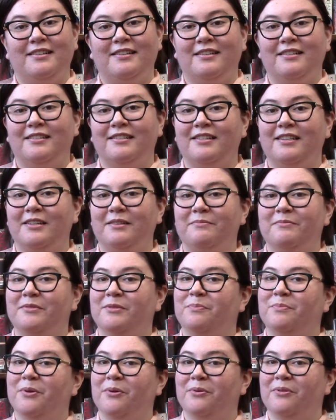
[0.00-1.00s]

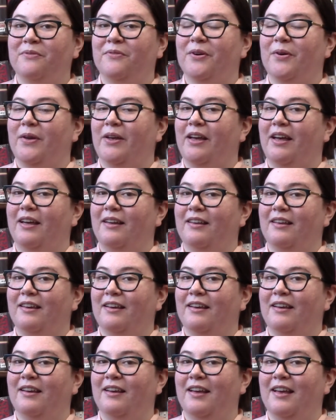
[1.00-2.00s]
seems both very
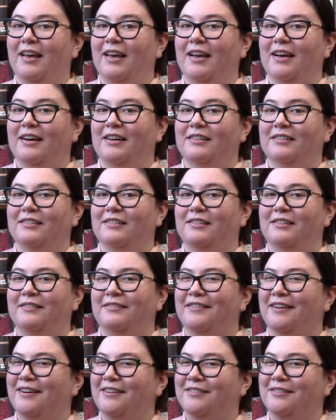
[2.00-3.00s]
heady and
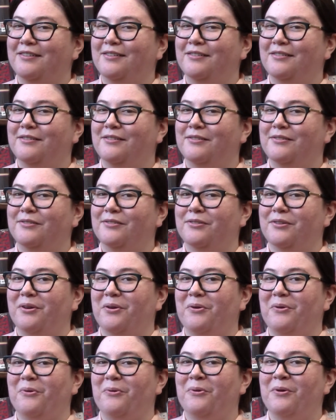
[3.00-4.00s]
not
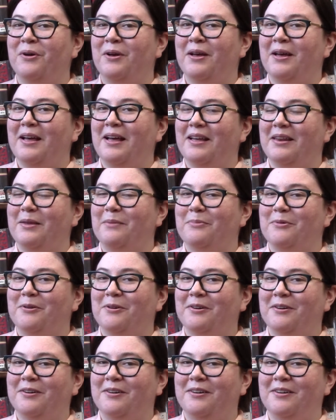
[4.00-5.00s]
so heady
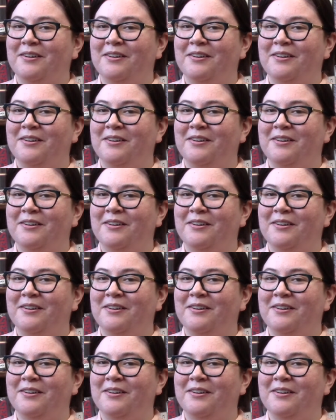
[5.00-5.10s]
book,